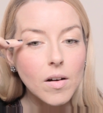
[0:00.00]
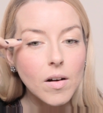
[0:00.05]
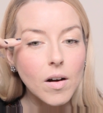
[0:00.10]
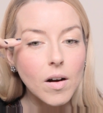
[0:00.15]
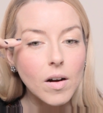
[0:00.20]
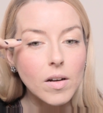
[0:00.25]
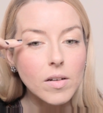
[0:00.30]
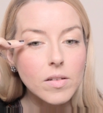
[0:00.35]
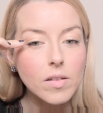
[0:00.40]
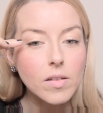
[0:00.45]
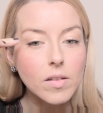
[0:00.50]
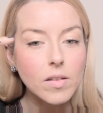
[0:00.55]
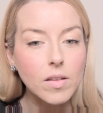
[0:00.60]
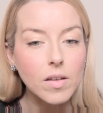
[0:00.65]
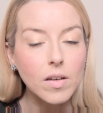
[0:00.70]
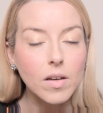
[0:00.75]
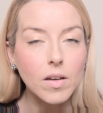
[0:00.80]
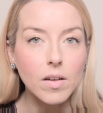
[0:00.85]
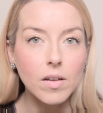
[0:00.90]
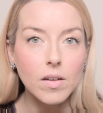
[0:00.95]
onto
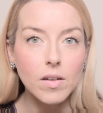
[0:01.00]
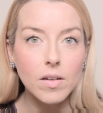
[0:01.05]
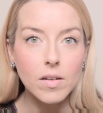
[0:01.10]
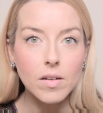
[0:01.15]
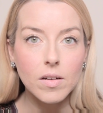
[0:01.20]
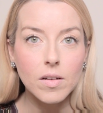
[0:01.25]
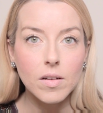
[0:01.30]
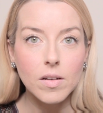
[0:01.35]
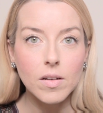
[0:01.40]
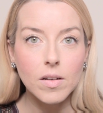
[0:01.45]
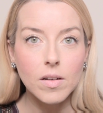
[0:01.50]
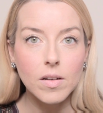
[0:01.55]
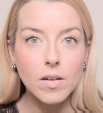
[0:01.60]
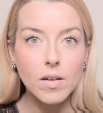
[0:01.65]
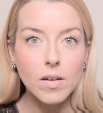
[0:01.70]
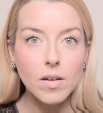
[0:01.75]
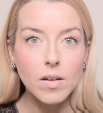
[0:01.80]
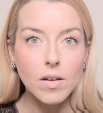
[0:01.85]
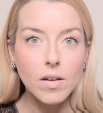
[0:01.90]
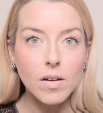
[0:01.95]
the
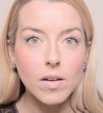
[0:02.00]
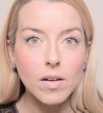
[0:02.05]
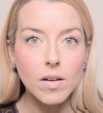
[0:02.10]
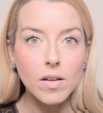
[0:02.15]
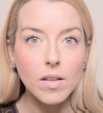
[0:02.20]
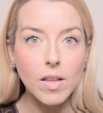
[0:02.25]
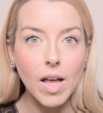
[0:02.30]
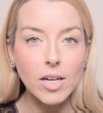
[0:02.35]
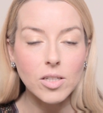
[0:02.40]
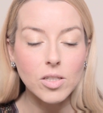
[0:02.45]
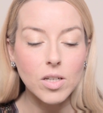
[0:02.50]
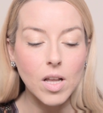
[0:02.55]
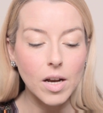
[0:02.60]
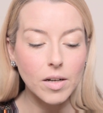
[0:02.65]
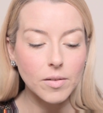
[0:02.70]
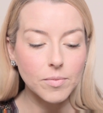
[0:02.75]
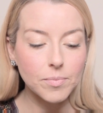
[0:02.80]
lash line.